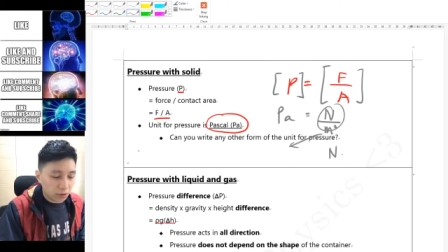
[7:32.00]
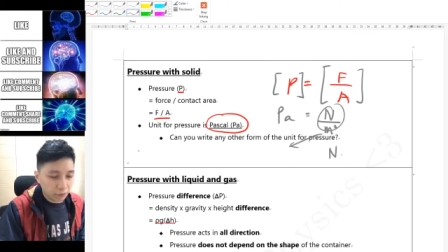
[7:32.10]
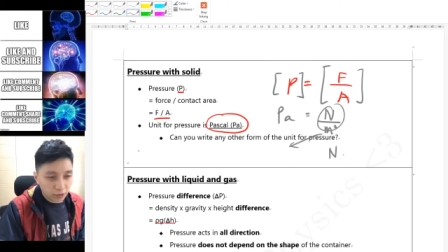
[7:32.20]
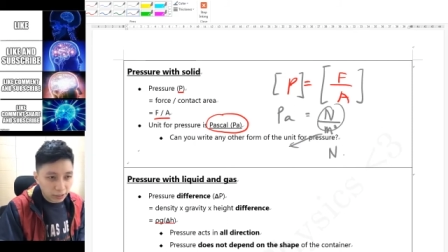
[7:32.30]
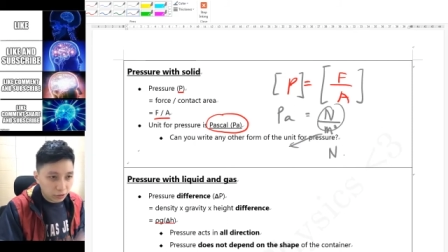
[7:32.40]

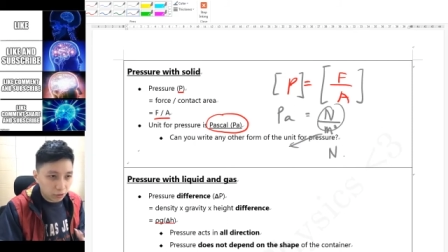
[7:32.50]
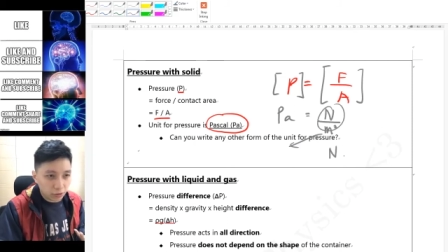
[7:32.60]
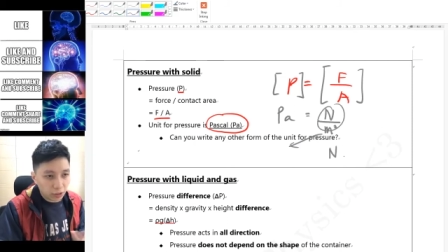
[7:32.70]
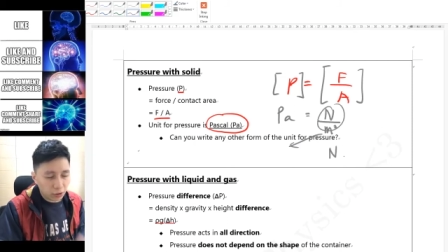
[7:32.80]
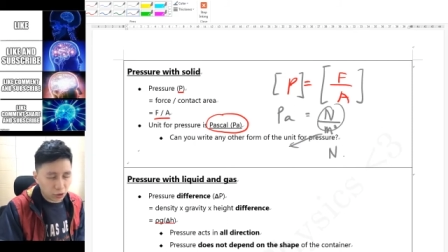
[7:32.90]
like to,
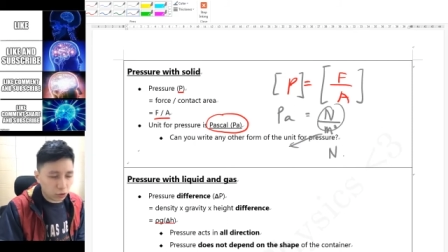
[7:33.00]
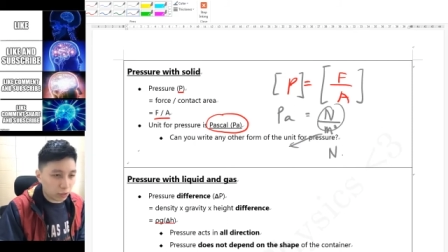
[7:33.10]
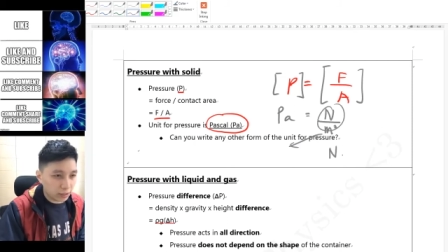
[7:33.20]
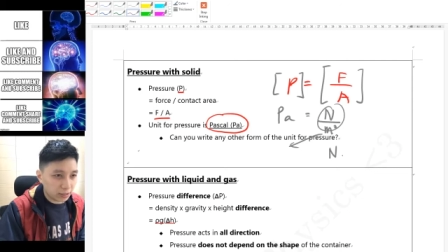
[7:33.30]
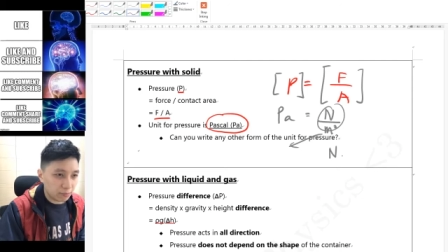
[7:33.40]
you can also
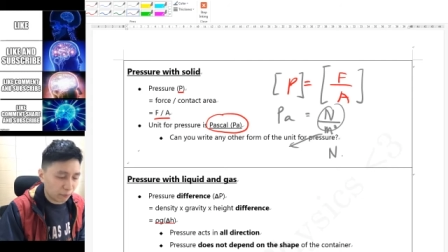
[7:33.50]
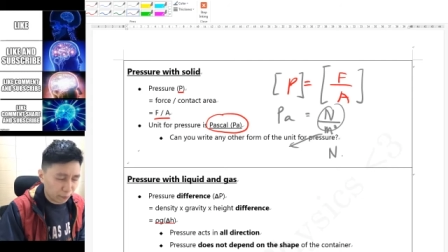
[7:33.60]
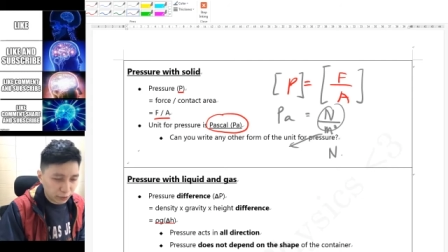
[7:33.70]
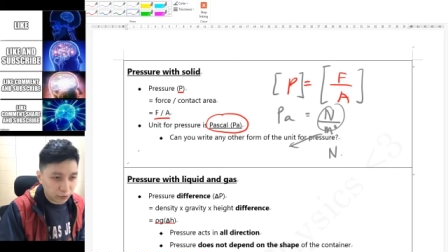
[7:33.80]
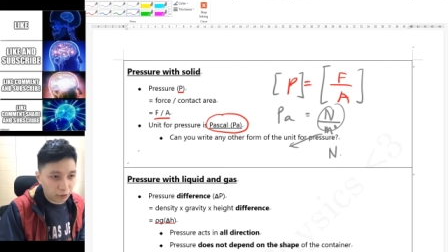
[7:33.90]
write the
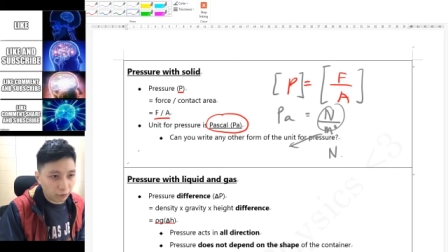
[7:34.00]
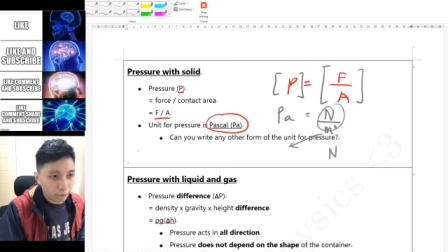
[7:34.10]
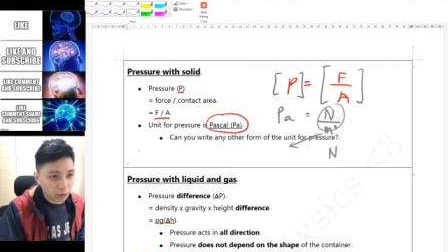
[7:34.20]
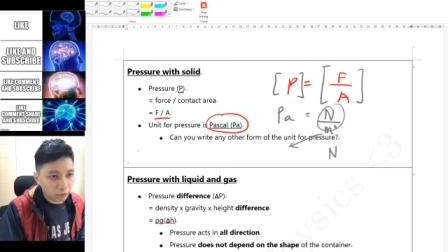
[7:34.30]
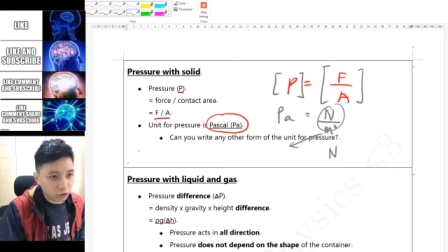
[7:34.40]
mathematical
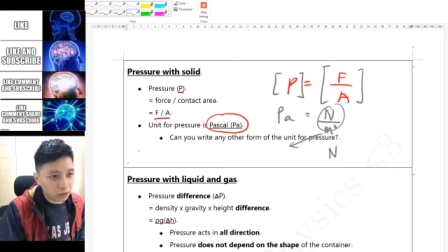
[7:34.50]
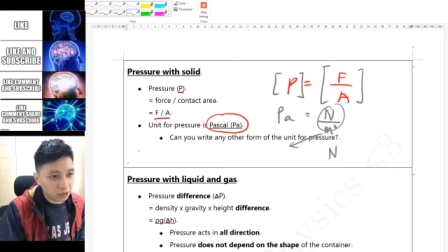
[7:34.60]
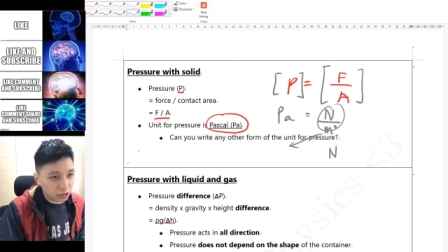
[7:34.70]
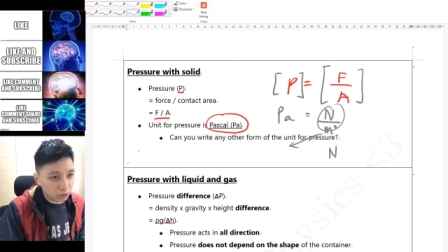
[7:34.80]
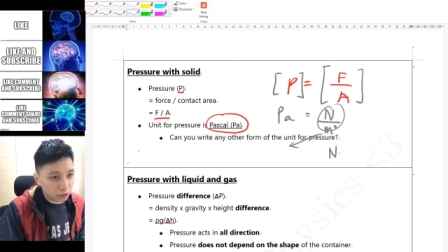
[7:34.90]
equivalent, which is
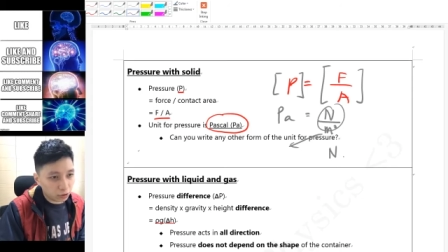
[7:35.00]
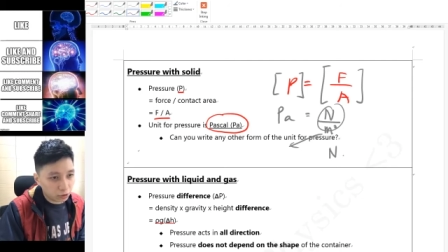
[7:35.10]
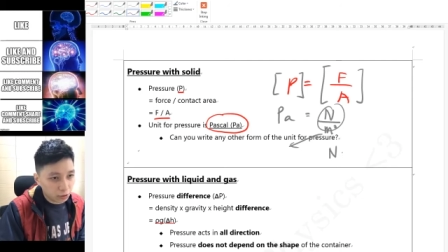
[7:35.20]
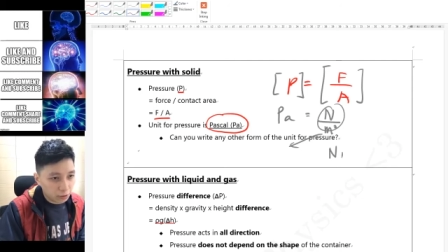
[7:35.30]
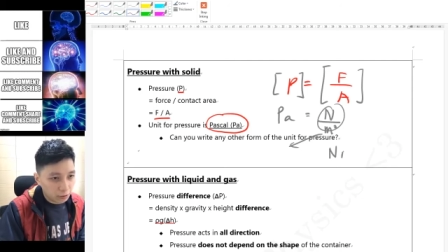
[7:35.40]

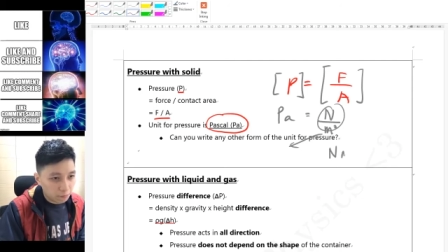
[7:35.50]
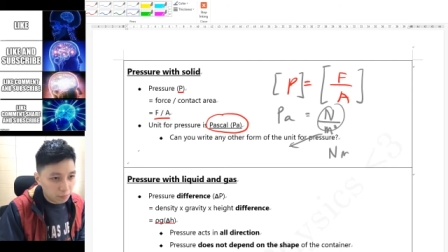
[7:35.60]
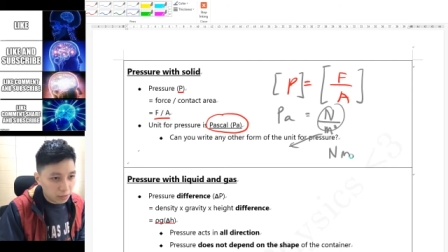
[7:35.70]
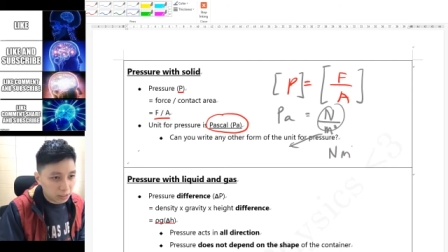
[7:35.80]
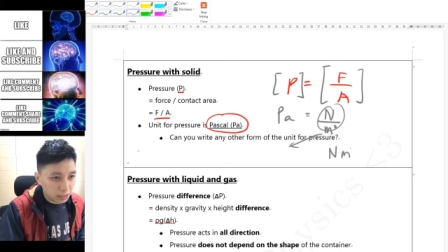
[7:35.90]
Newton
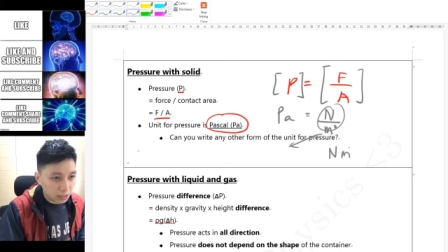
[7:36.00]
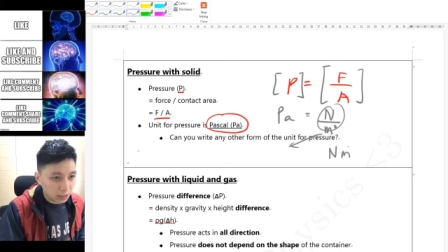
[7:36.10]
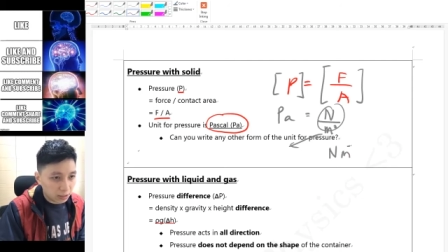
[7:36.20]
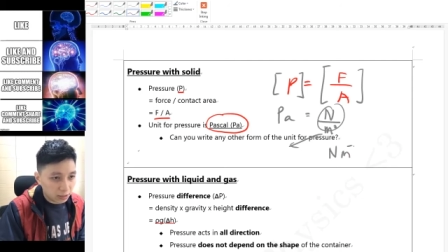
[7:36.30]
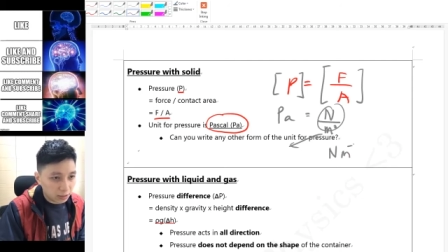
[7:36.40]

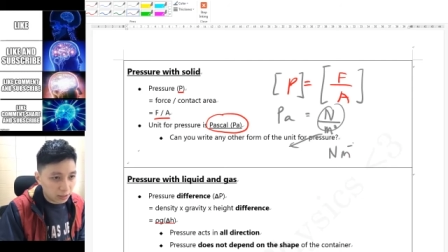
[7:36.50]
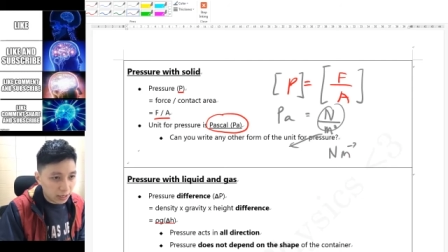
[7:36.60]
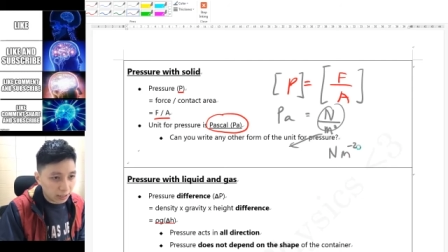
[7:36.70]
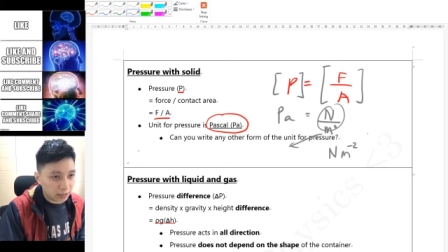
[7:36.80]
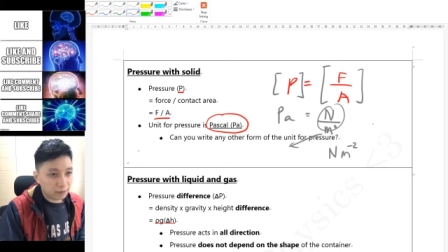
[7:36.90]
meter
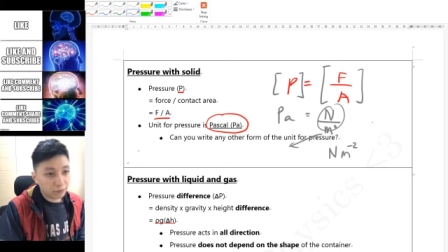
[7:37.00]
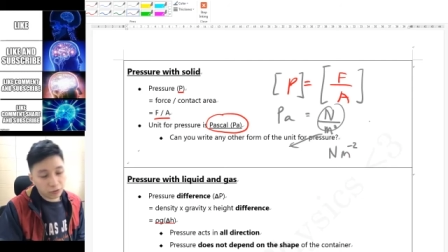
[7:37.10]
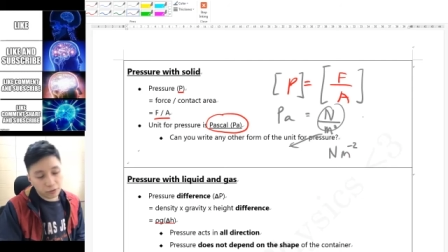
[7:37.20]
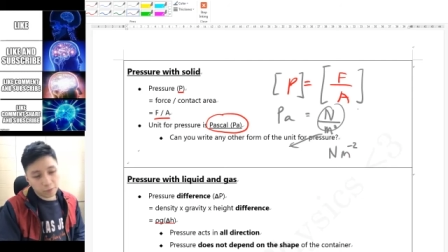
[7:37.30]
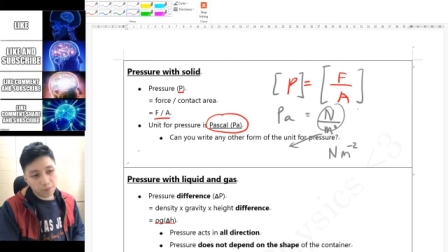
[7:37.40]
negative
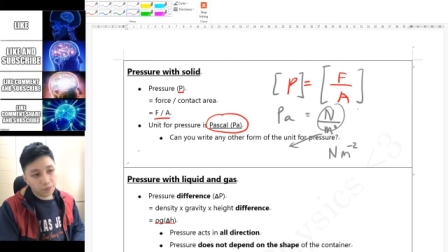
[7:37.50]
2.